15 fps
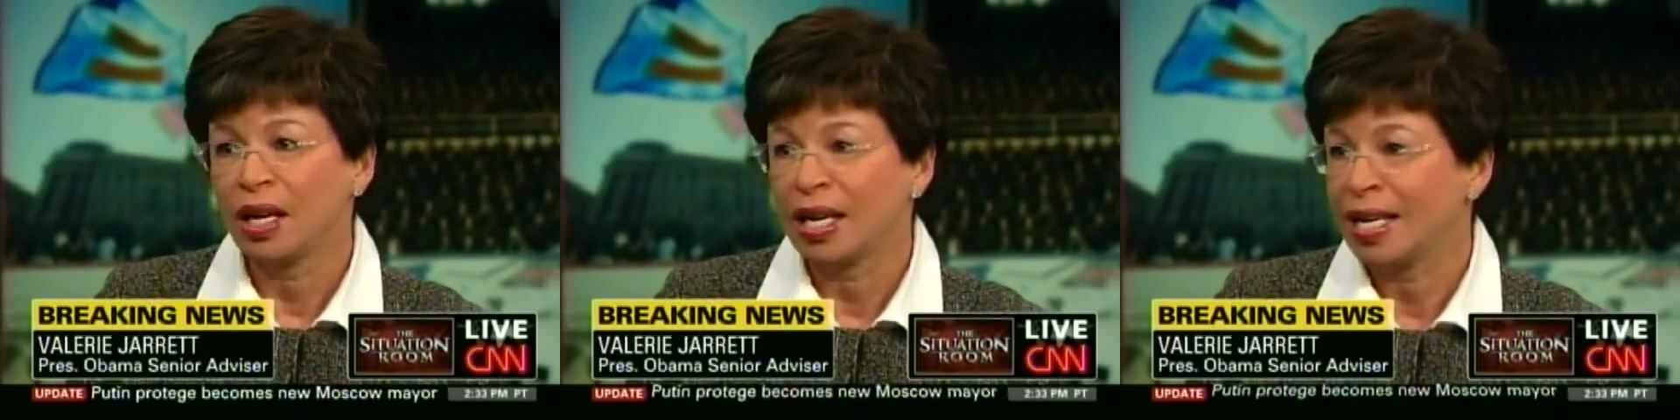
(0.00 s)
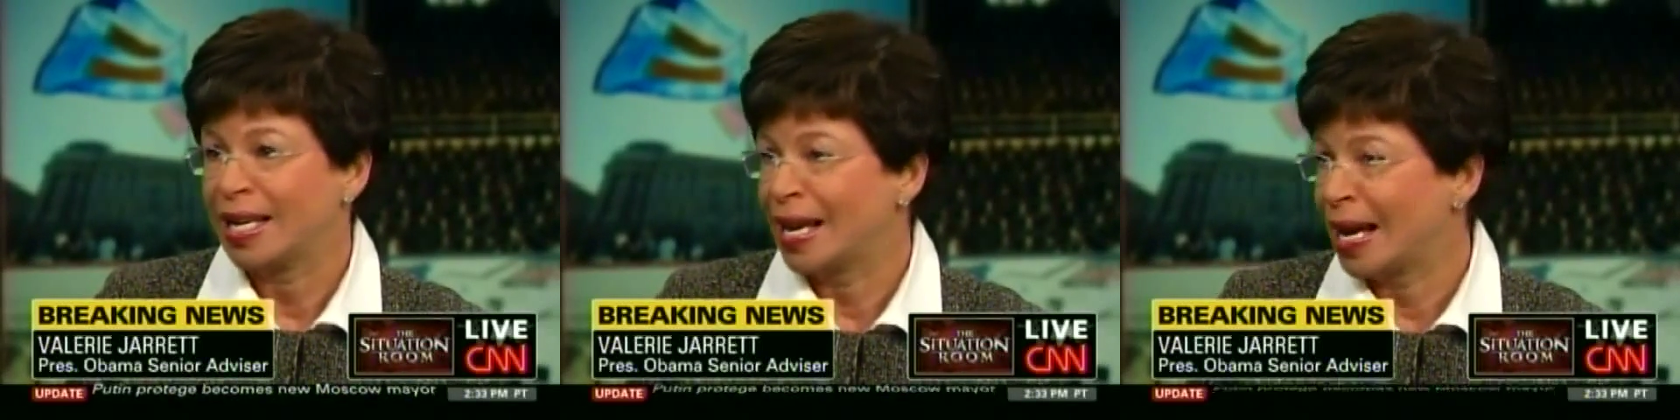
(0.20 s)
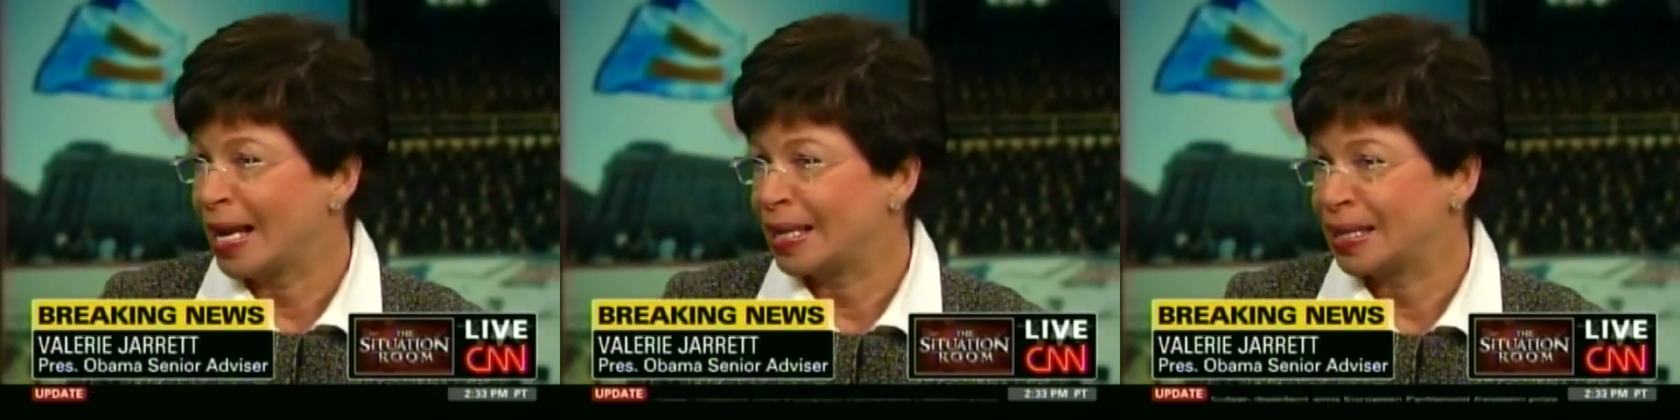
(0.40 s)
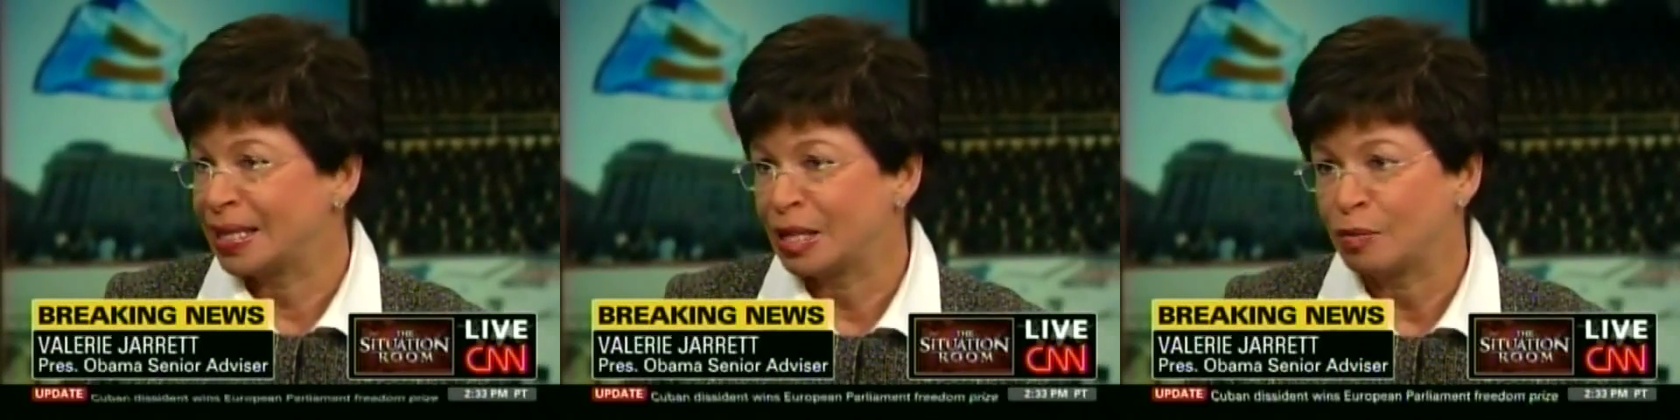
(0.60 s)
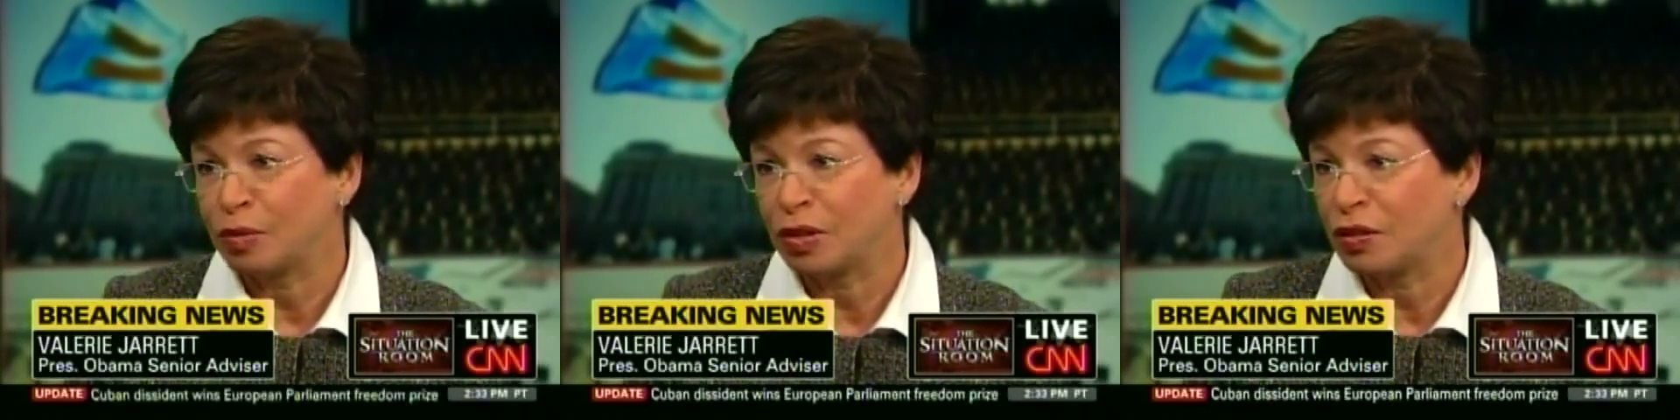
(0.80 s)
He can't
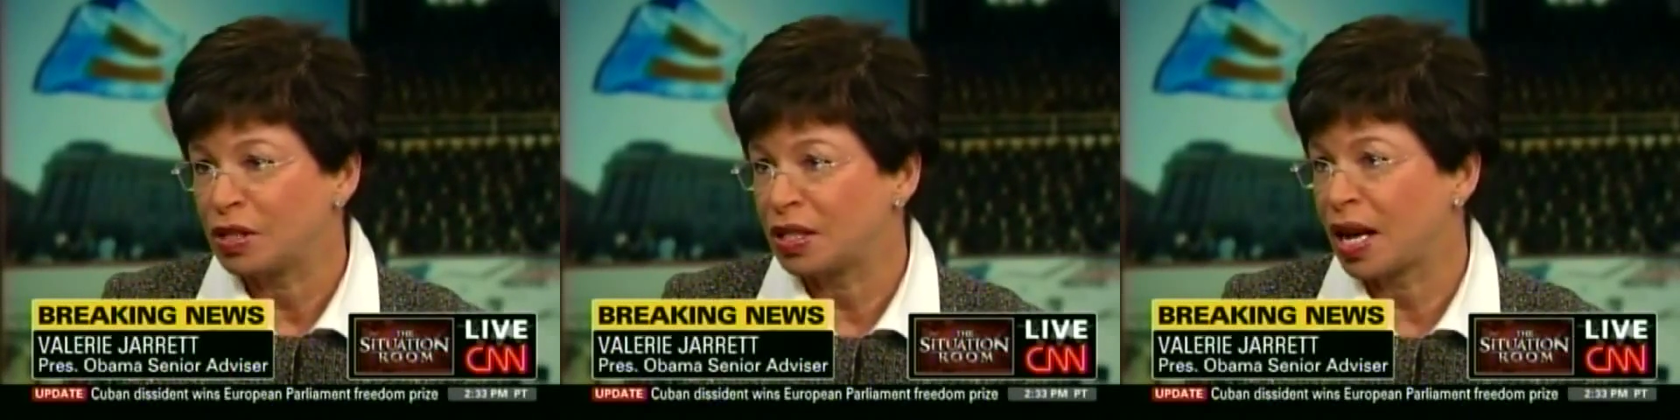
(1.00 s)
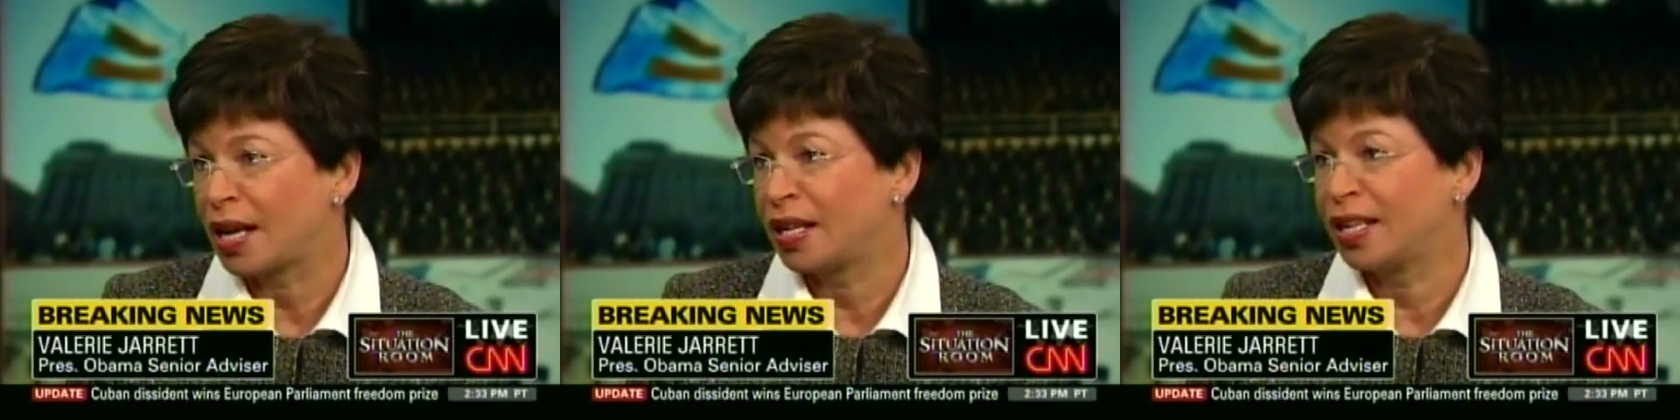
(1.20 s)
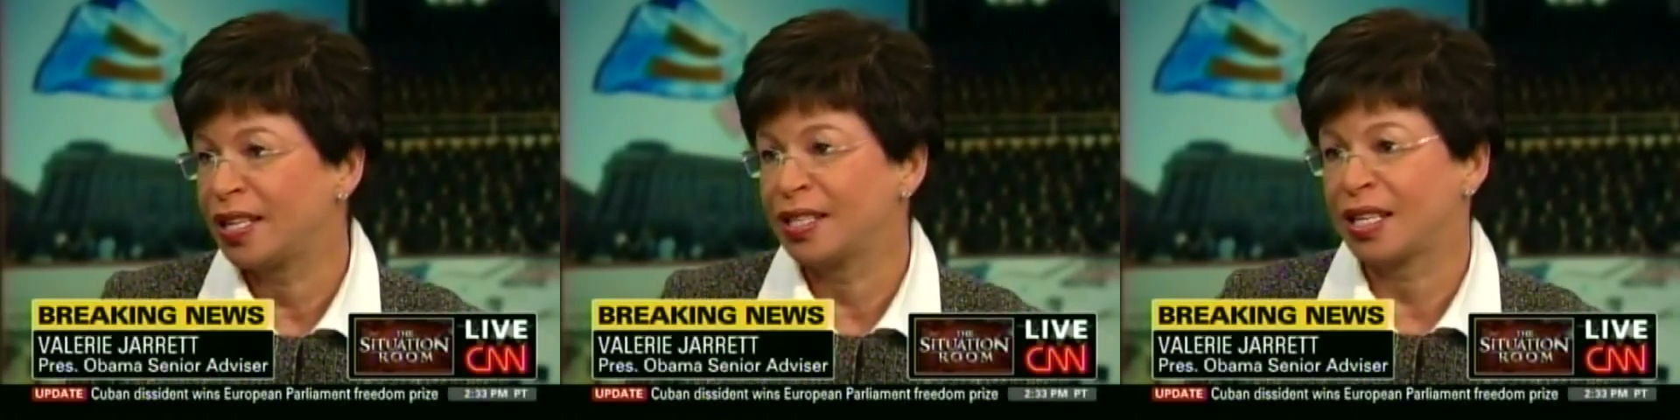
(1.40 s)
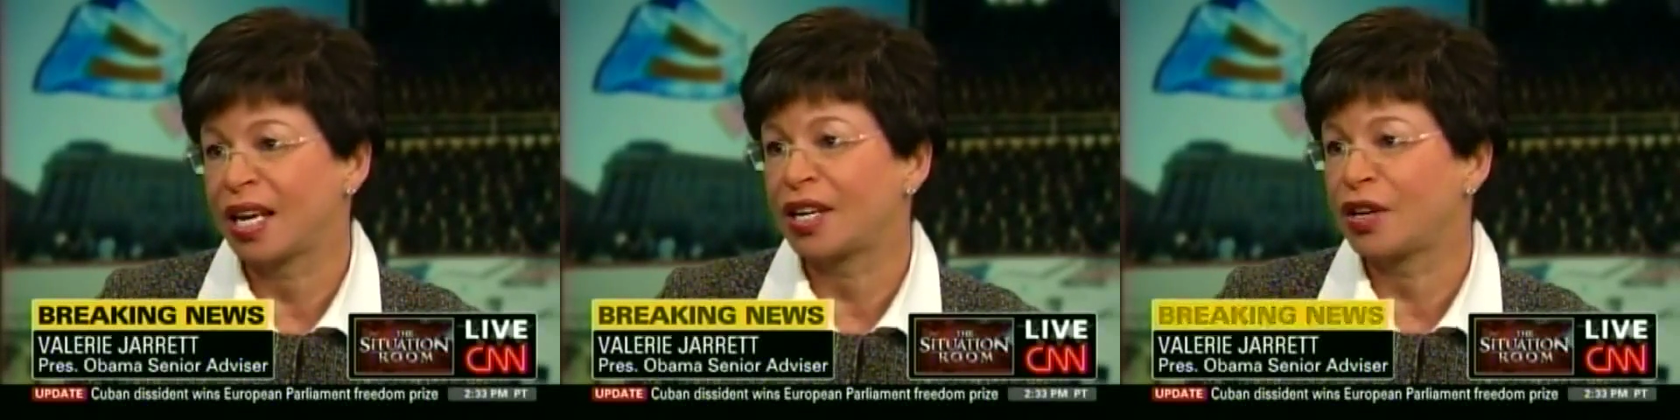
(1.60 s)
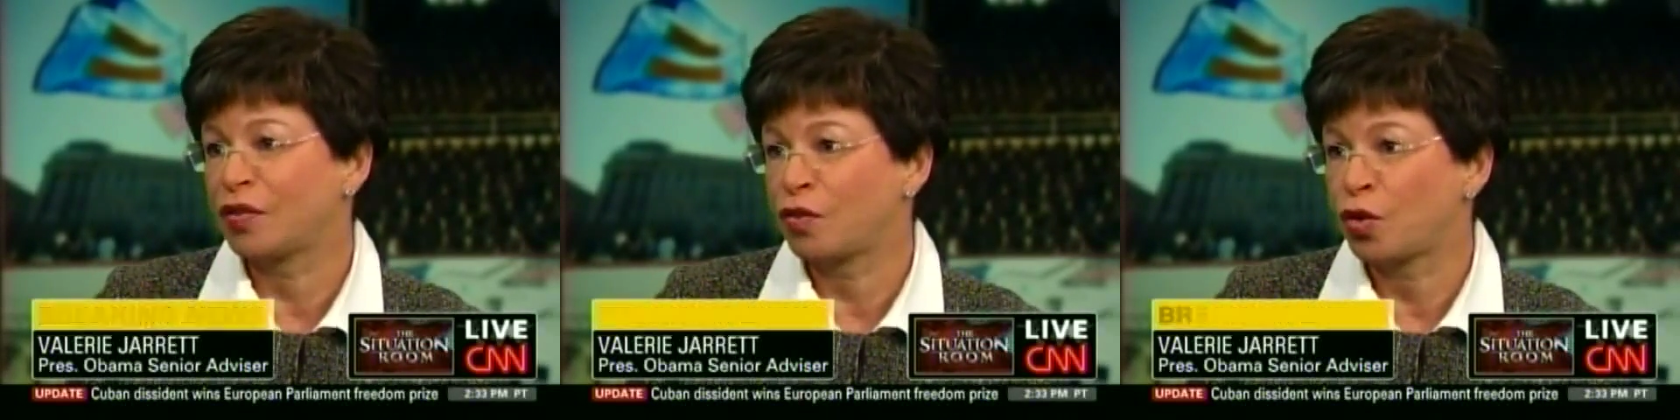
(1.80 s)
simply sign an
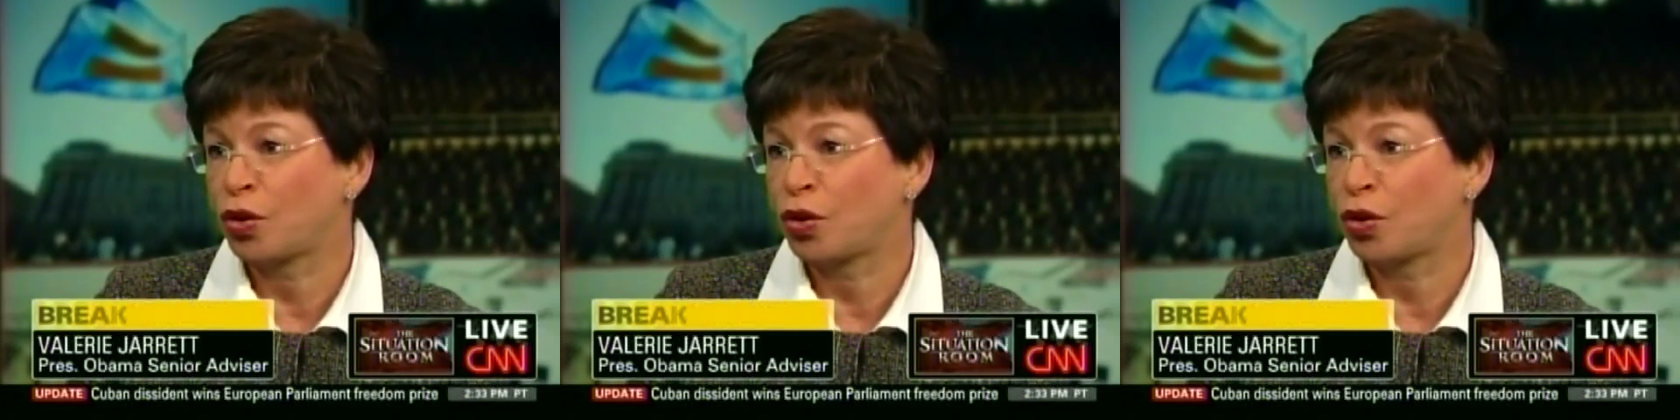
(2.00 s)
executive